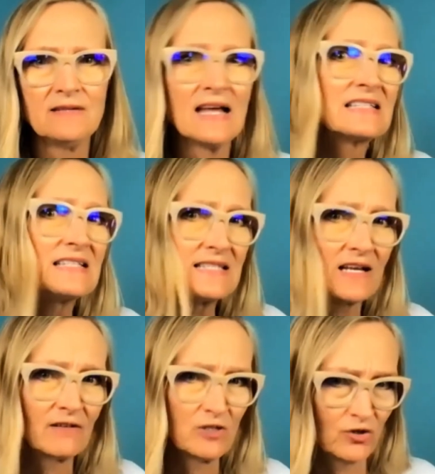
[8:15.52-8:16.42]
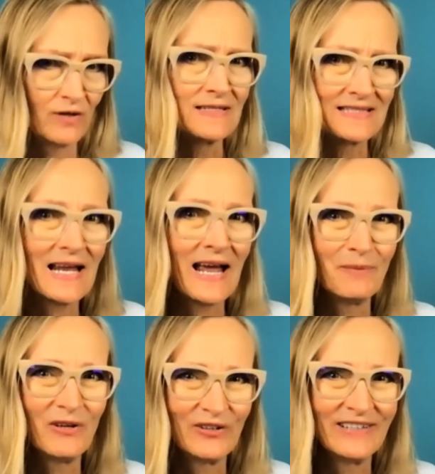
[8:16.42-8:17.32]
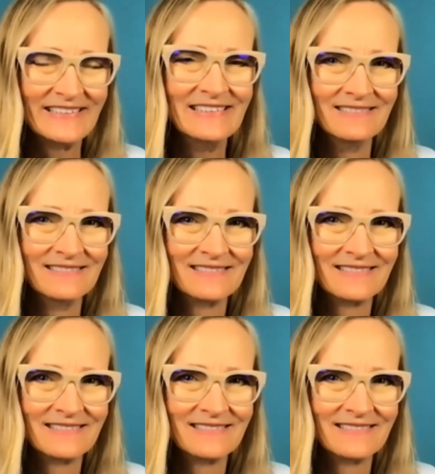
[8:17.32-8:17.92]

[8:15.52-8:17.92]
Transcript: necessary during this time period.